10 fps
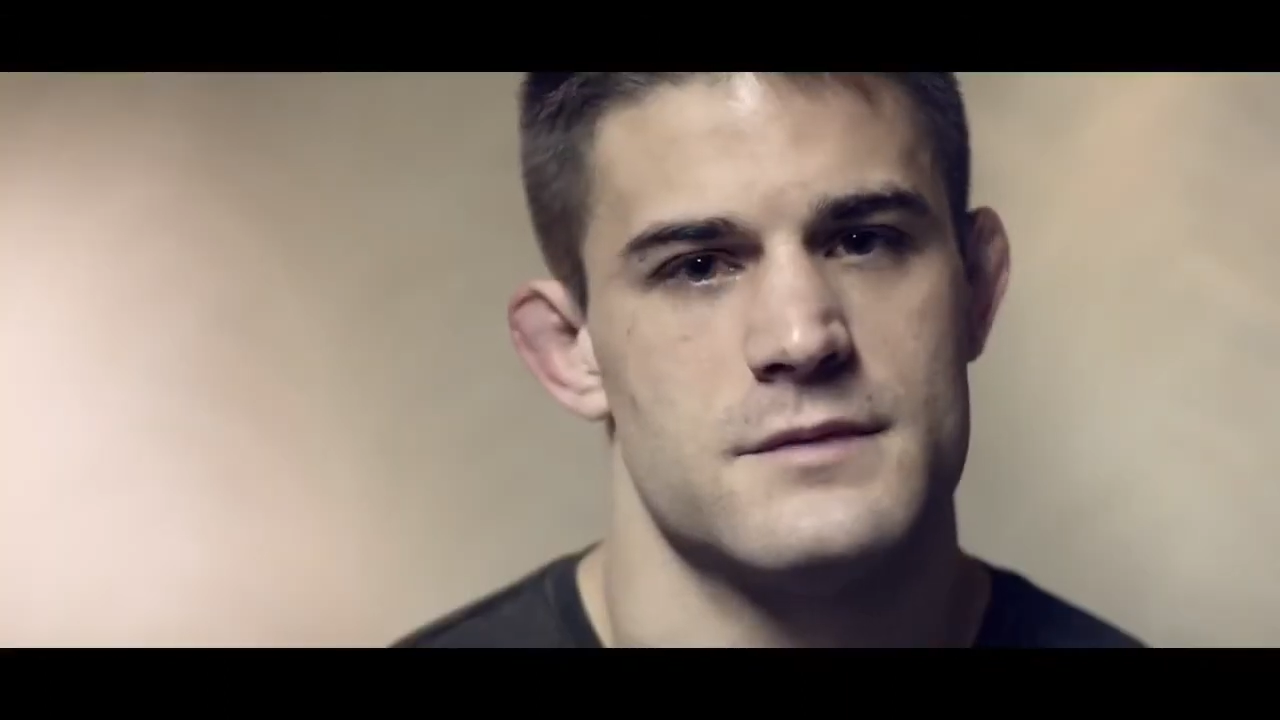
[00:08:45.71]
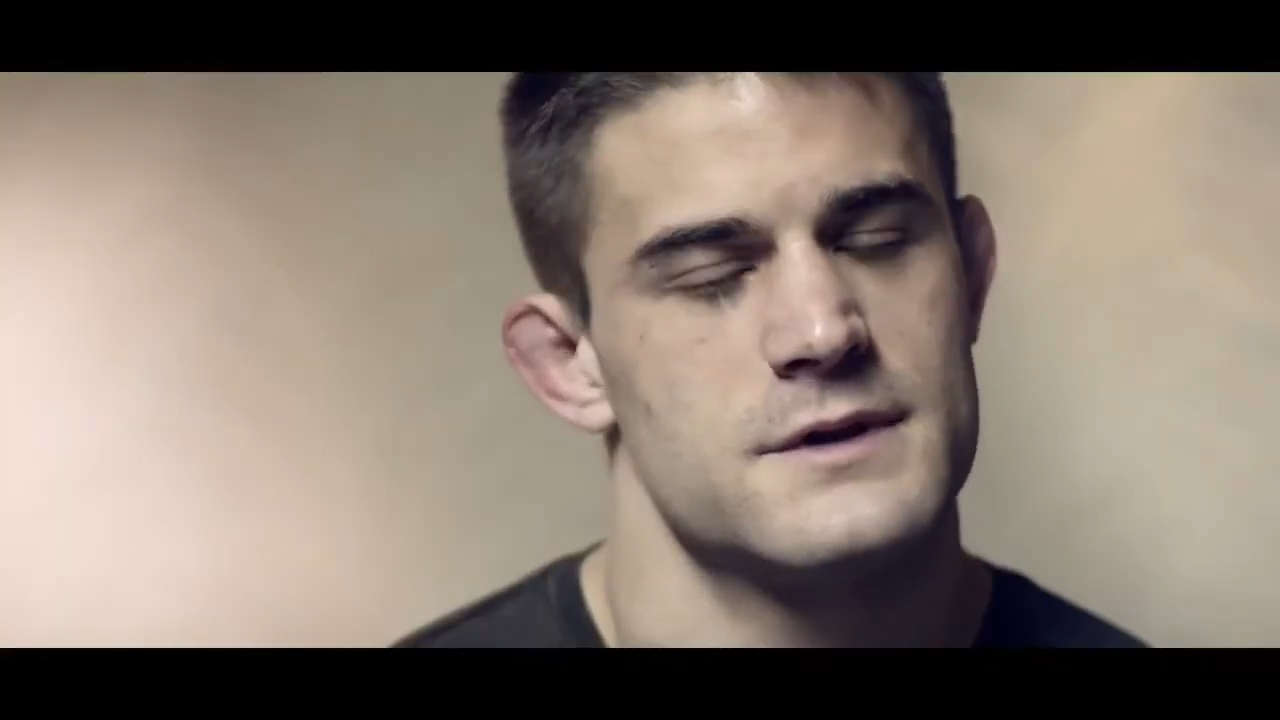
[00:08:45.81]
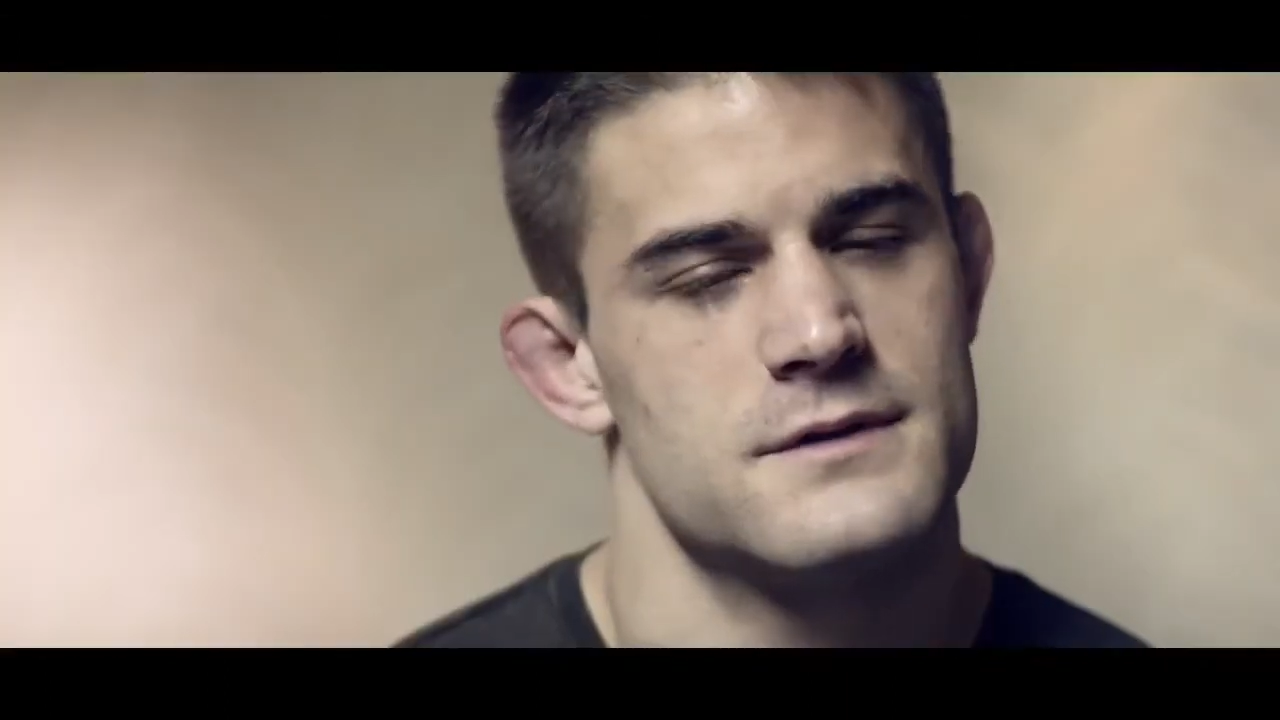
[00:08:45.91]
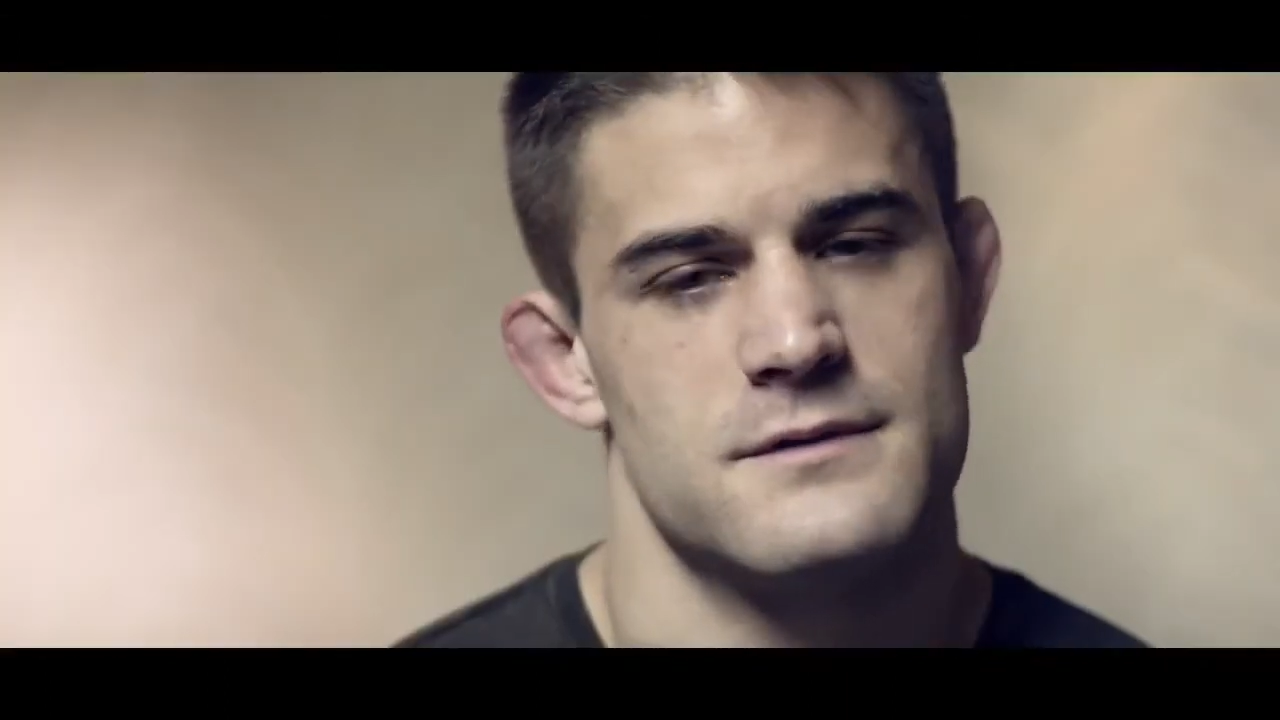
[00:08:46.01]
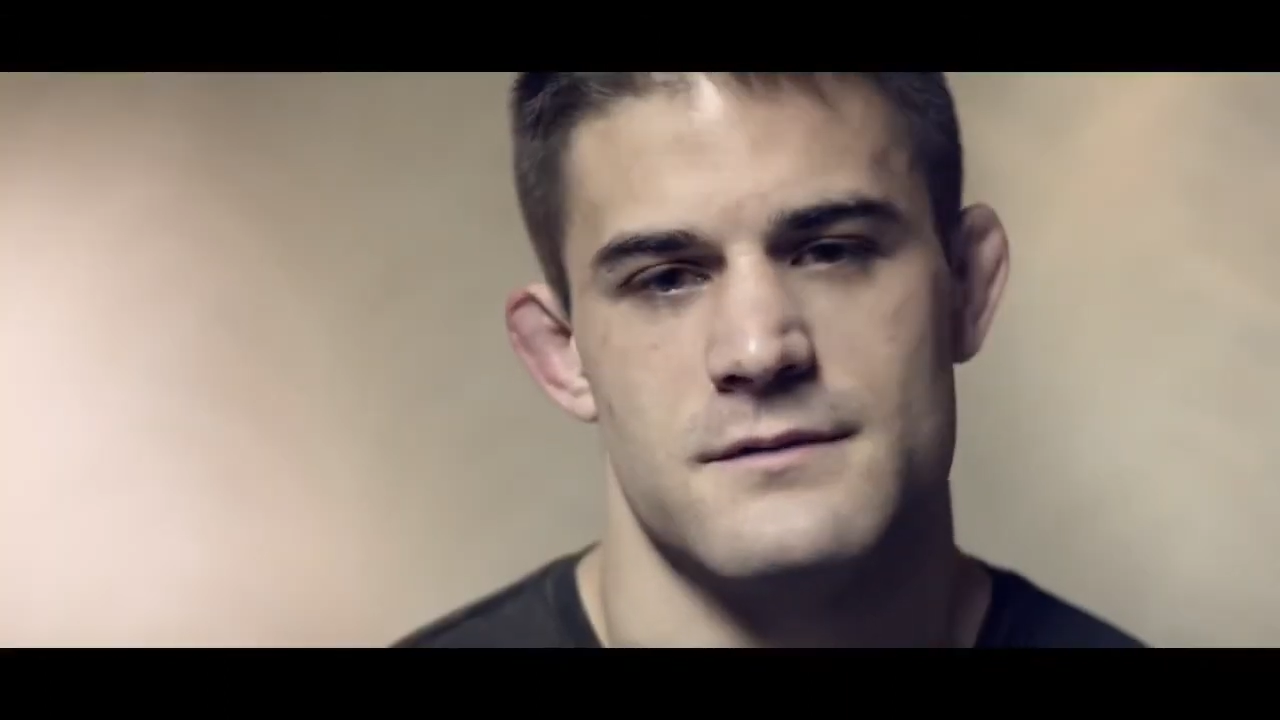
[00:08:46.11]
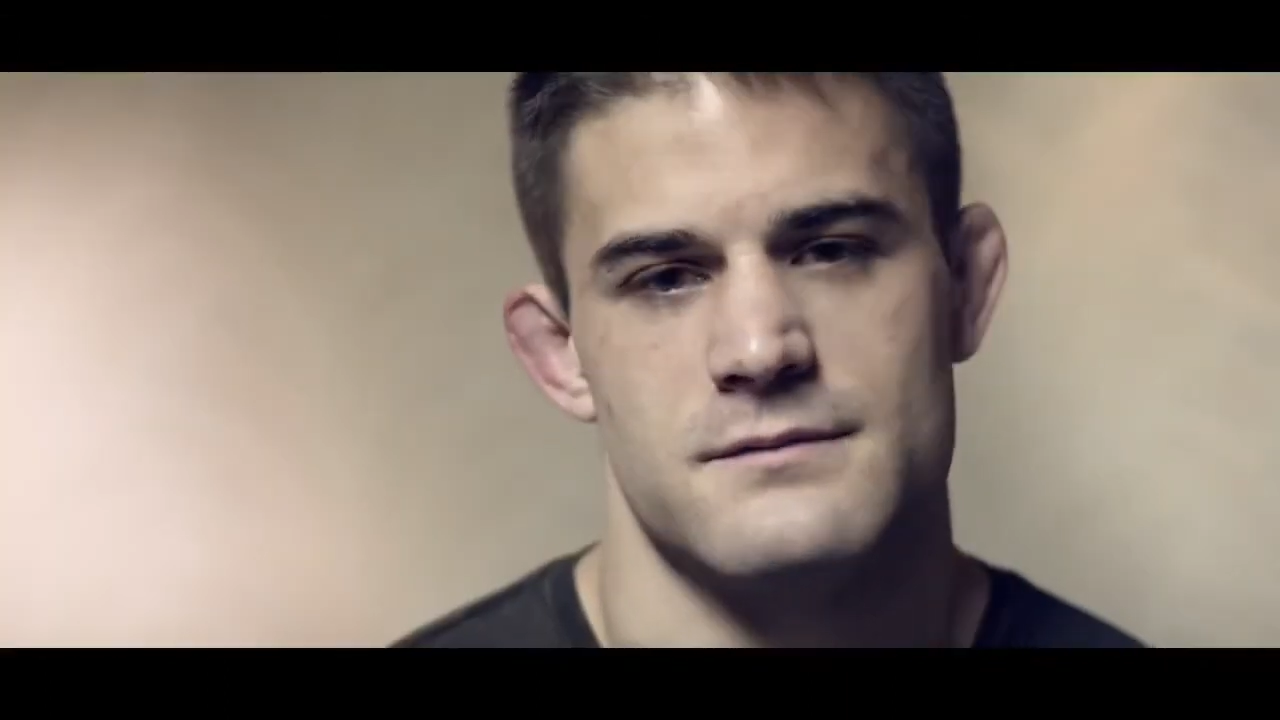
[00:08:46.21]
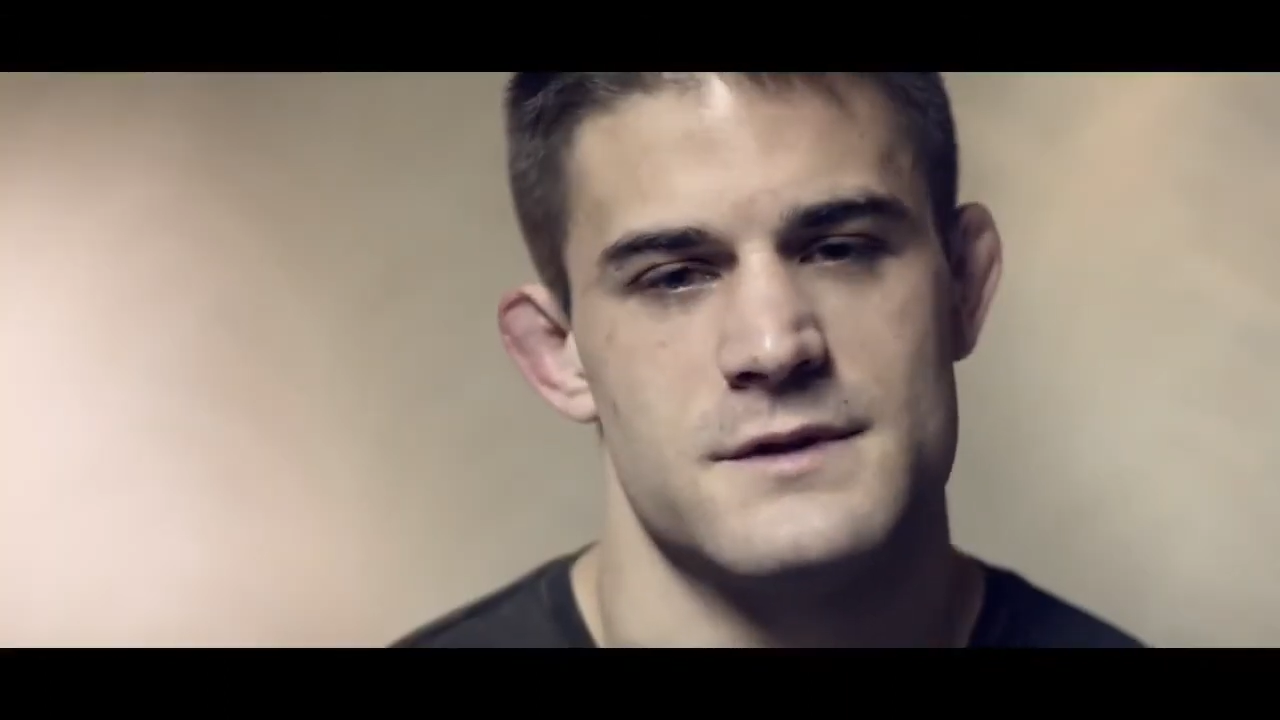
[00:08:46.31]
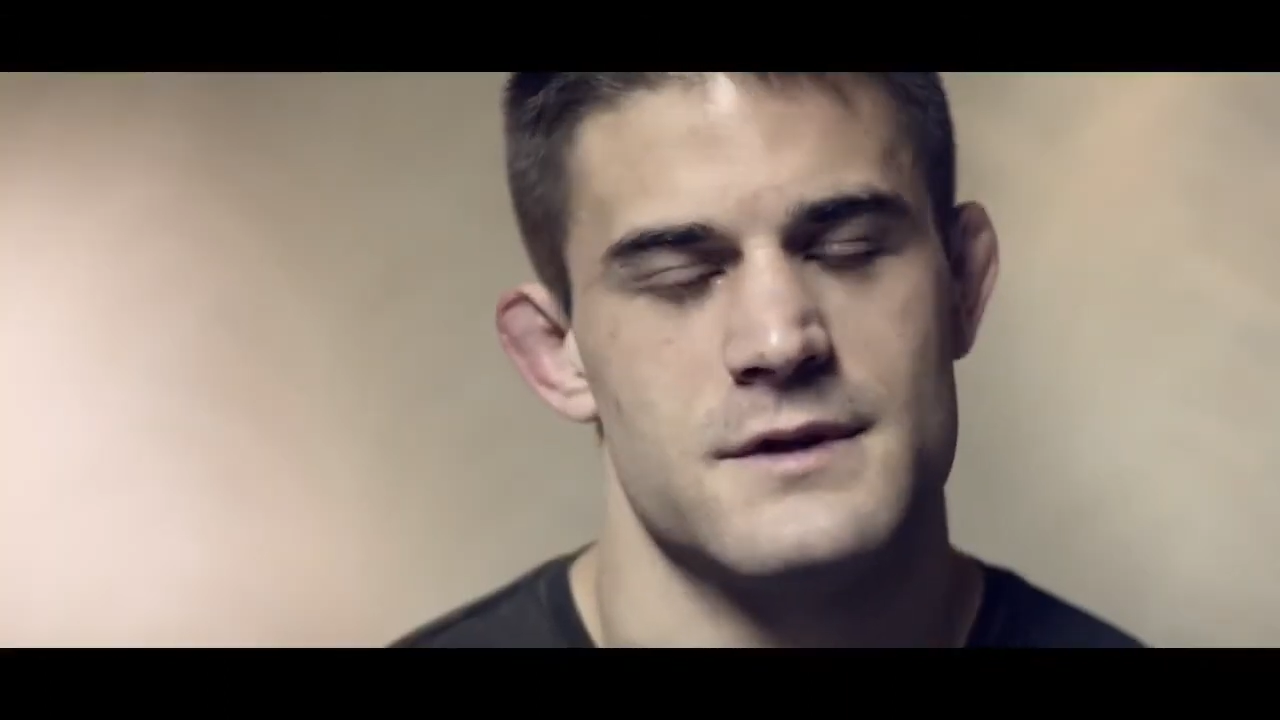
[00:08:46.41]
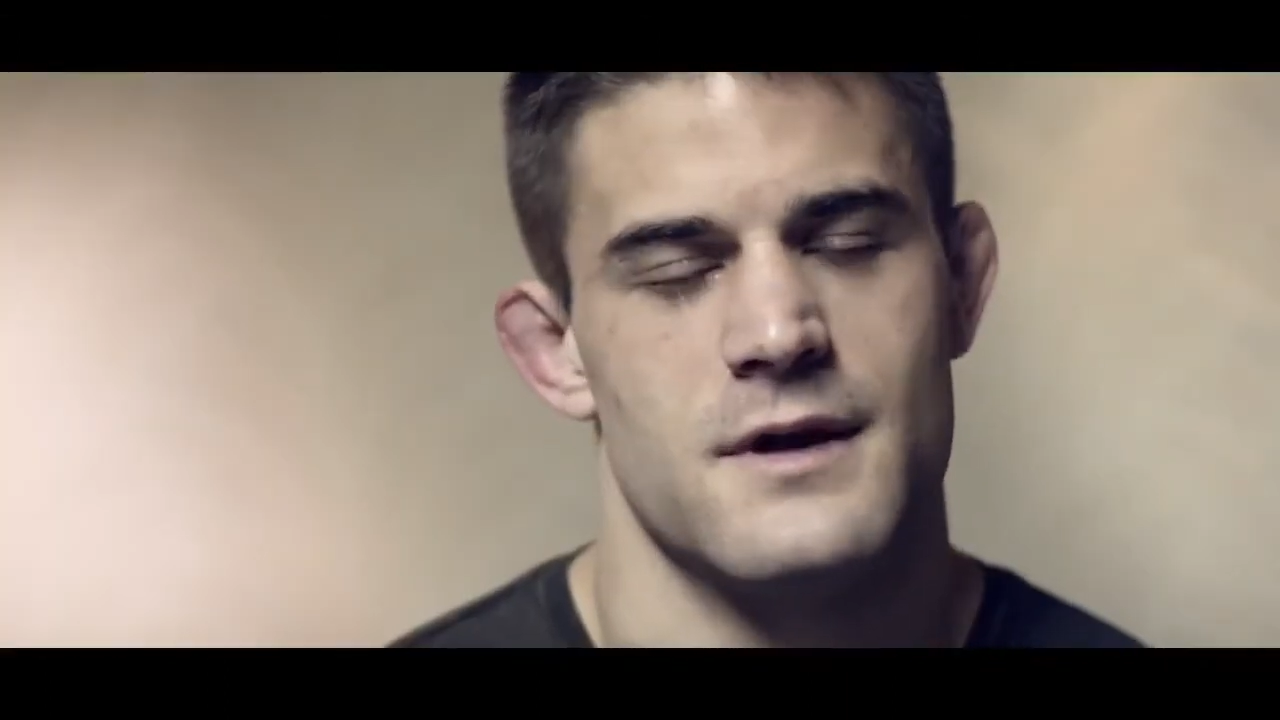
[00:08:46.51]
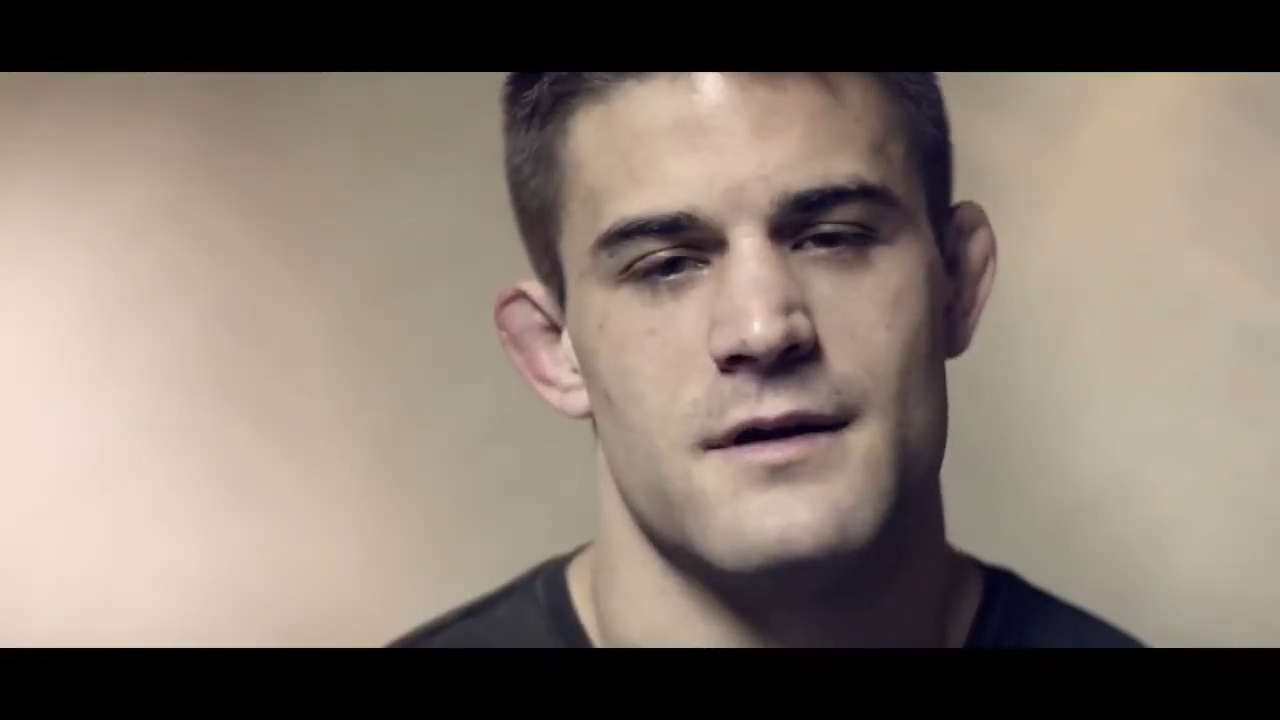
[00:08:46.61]

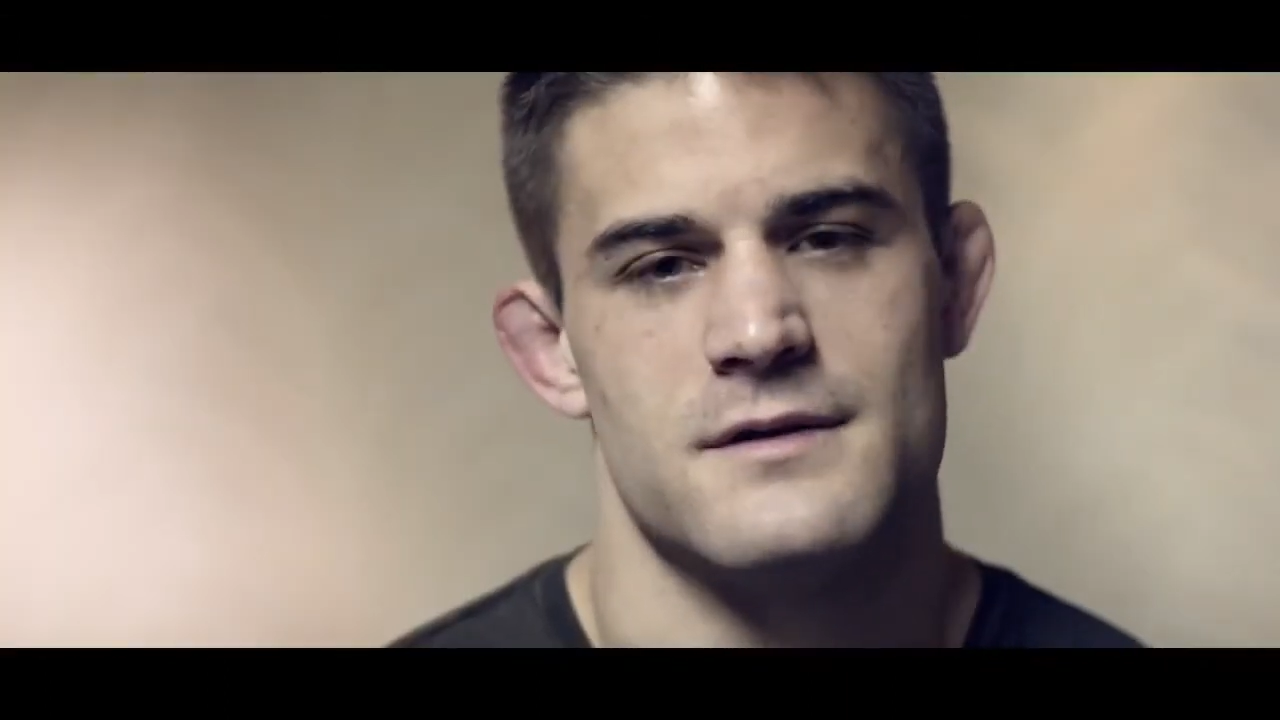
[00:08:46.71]
It's